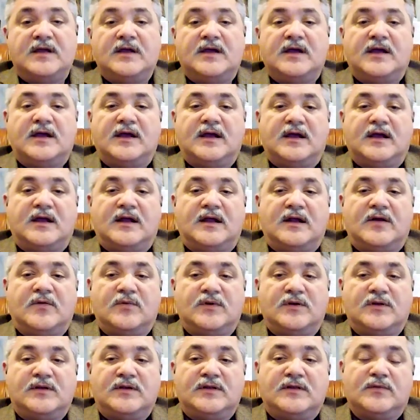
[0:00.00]
and
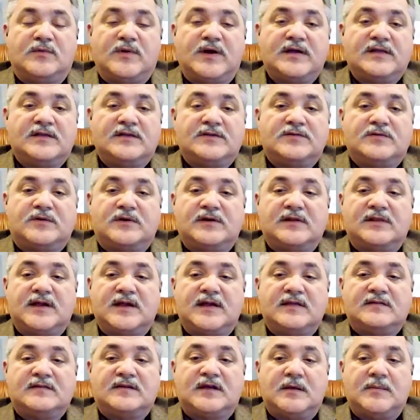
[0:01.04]
really the regulatory
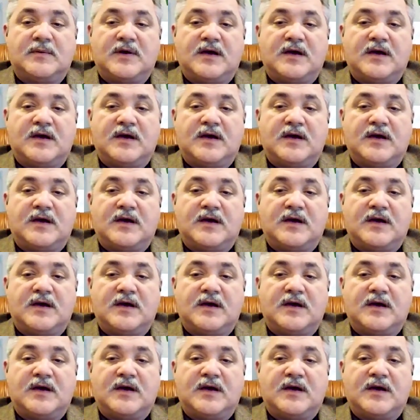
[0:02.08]
landscape.